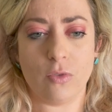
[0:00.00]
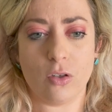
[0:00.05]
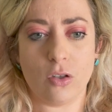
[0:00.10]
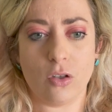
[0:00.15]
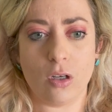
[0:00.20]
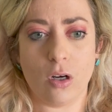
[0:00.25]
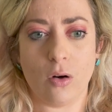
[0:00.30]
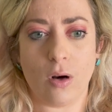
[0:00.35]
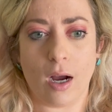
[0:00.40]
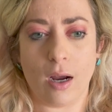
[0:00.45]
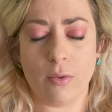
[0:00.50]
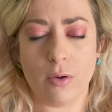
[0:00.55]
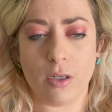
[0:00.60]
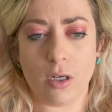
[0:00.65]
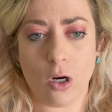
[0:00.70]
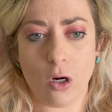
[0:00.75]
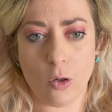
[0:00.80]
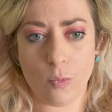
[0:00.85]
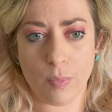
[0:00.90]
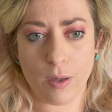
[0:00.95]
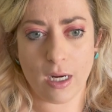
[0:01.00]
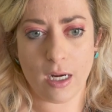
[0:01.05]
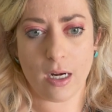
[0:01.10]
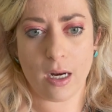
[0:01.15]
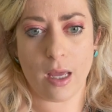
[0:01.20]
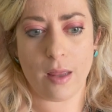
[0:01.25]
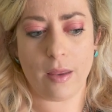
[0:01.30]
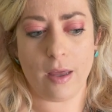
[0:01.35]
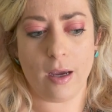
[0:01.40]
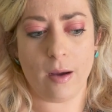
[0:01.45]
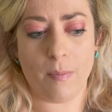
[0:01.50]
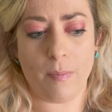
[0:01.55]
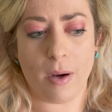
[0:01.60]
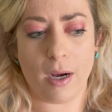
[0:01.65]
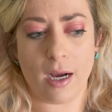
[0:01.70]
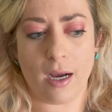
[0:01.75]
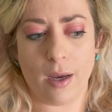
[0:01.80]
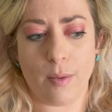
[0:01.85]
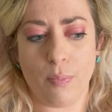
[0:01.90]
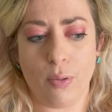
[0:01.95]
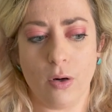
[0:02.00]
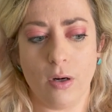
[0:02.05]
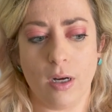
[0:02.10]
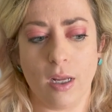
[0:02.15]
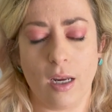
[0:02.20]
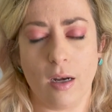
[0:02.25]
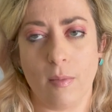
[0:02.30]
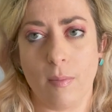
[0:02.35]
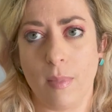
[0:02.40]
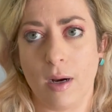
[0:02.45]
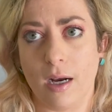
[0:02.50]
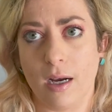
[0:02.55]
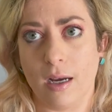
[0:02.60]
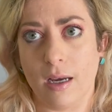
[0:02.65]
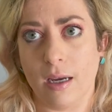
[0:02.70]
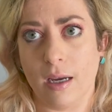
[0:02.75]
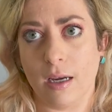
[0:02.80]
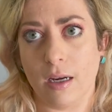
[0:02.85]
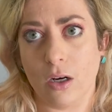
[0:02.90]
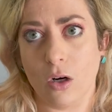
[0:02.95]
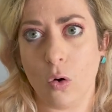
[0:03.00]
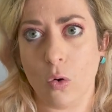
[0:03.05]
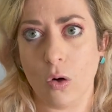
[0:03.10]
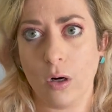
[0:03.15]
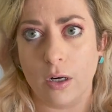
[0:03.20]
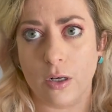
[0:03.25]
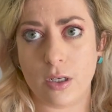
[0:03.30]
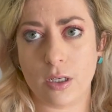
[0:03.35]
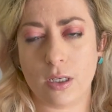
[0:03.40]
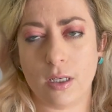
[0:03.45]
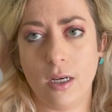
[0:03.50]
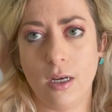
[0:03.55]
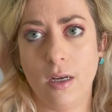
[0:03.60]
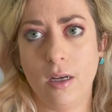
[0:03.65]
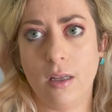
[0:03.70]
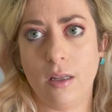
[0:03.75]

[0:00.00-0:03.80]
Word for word: so I was hoping that by putting my course